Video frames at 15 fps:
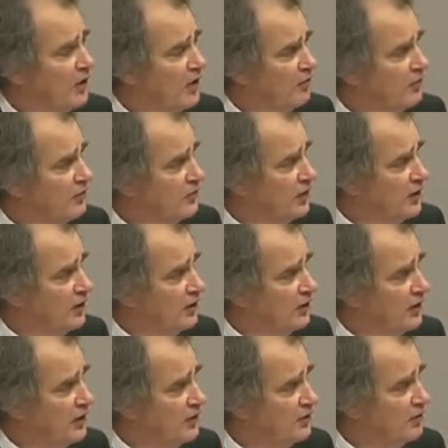of a
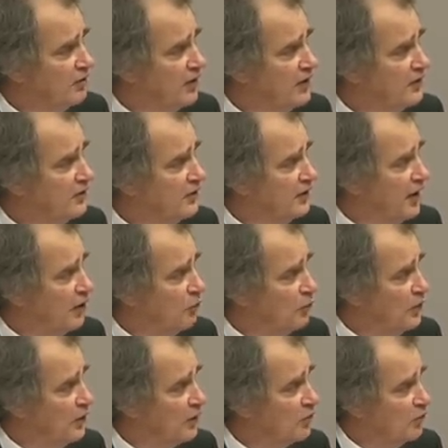single integrated
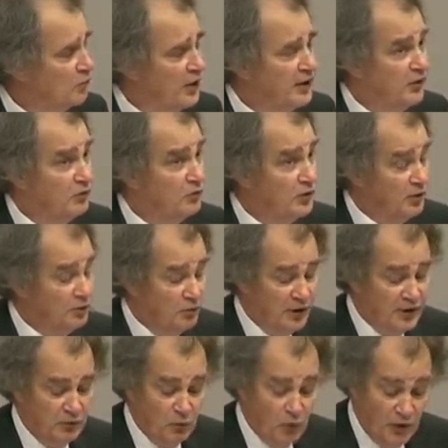network when it, uh,
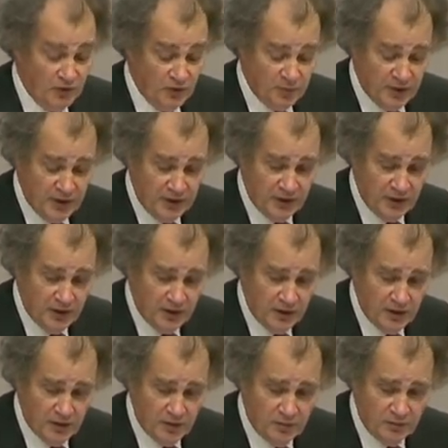when it won't be
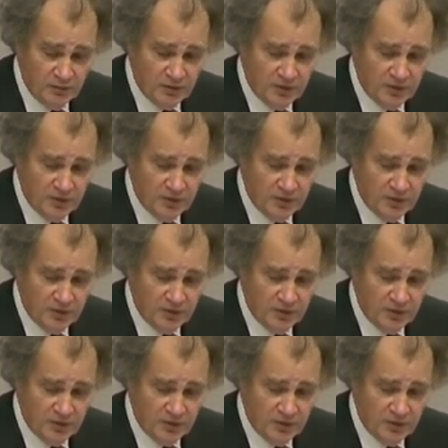um,